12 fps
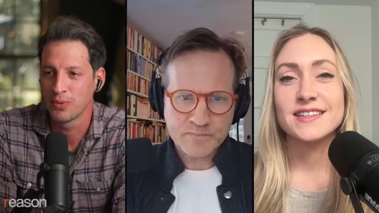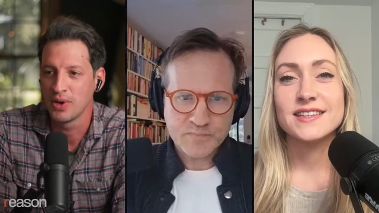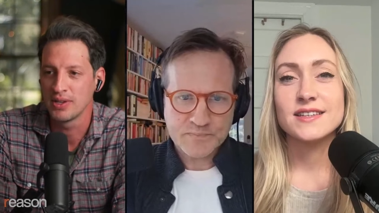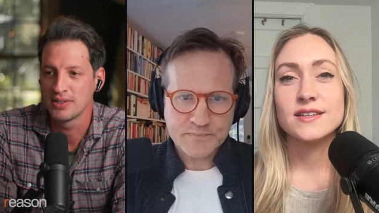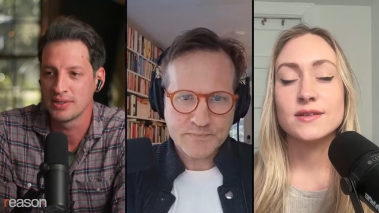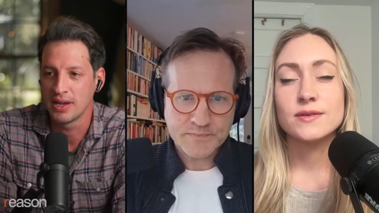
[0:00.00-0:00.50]

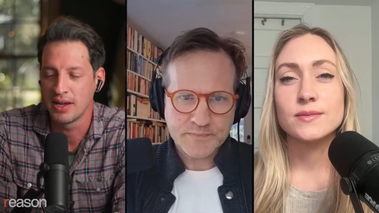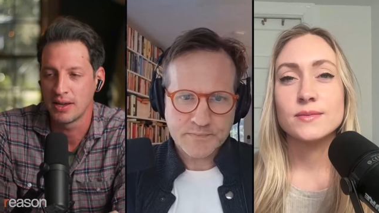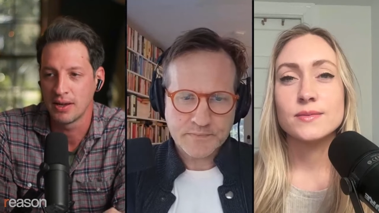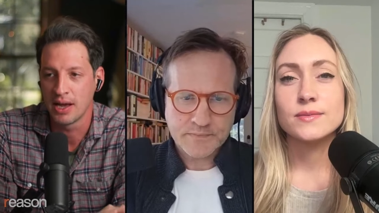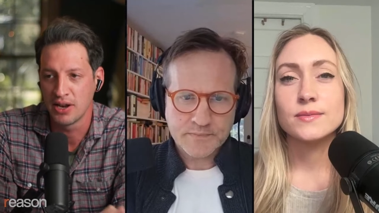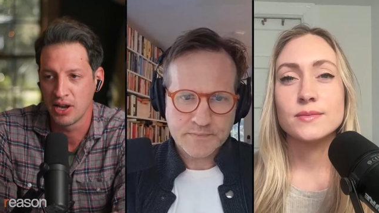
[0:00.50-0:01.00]
Speaker 1: was
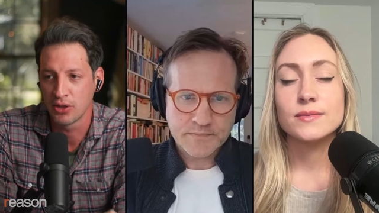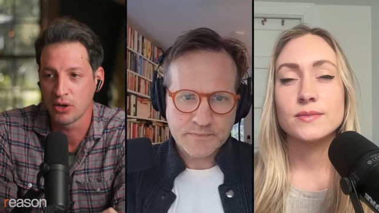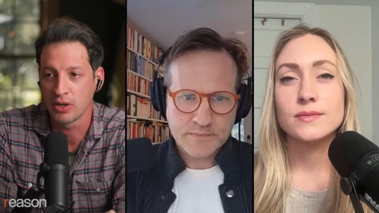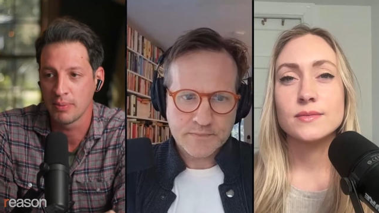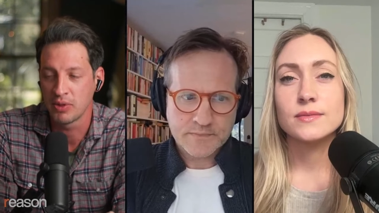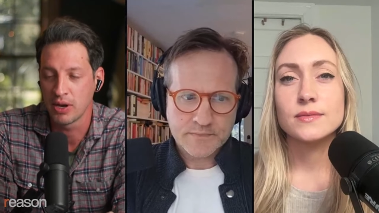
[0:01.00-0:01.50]
uh, another
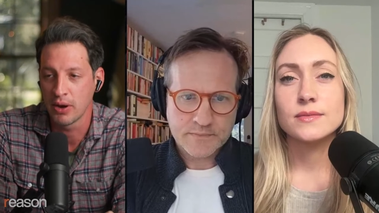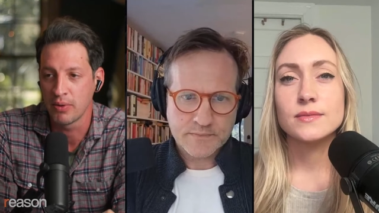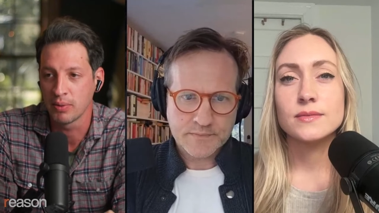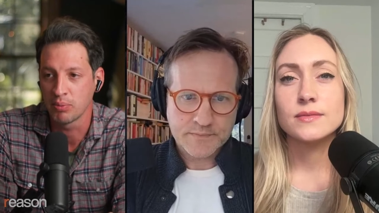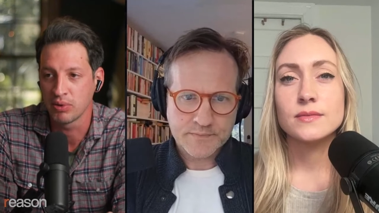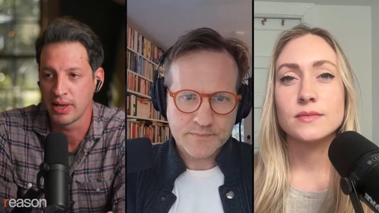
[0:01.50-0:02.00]
clip that I
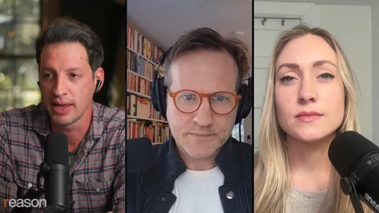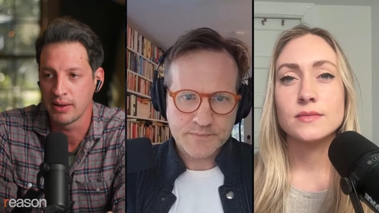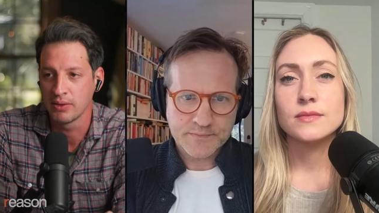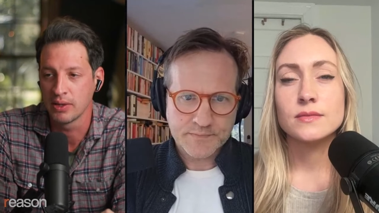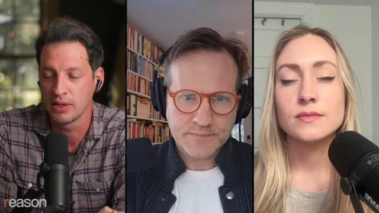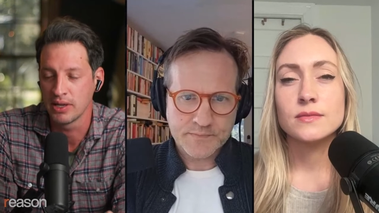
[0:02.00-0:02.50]
want to
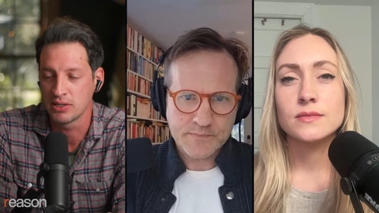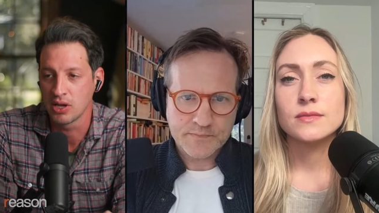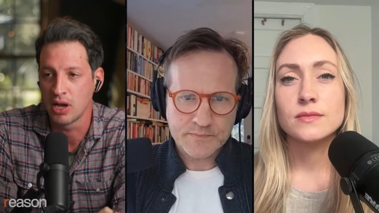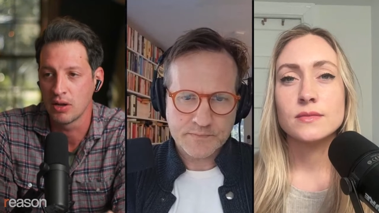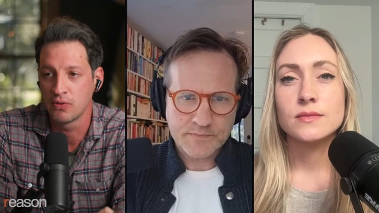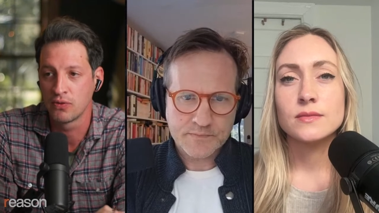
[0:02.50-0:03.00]
play that's
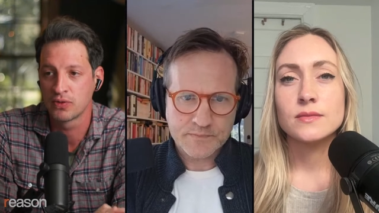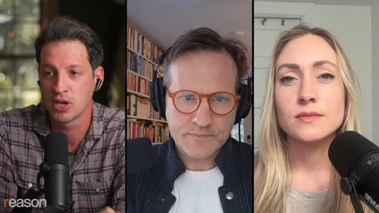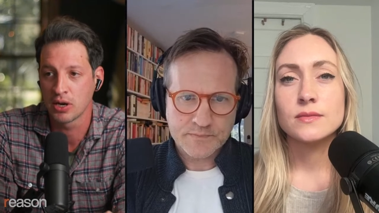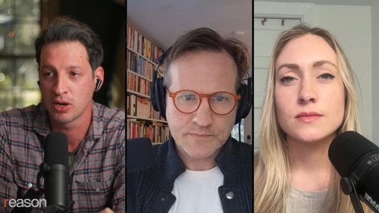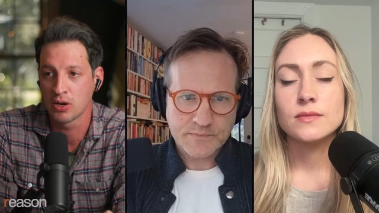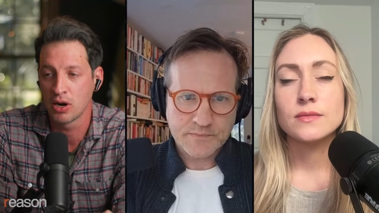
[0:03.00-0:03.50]
of
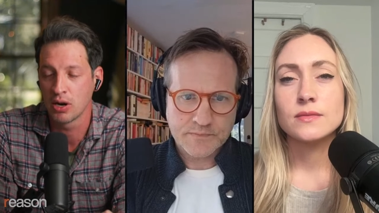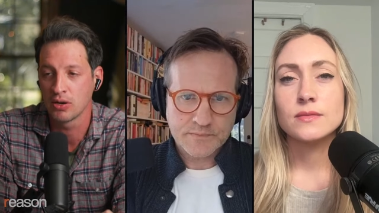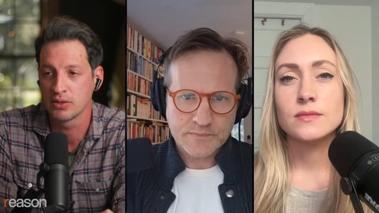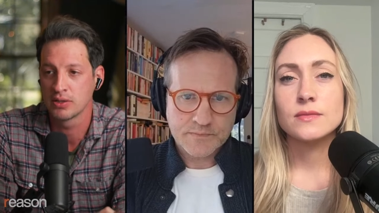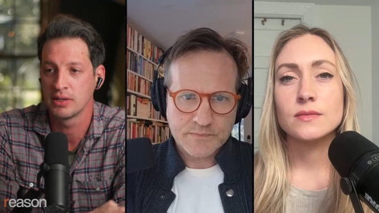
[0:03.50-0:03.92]
Tucker Carlson.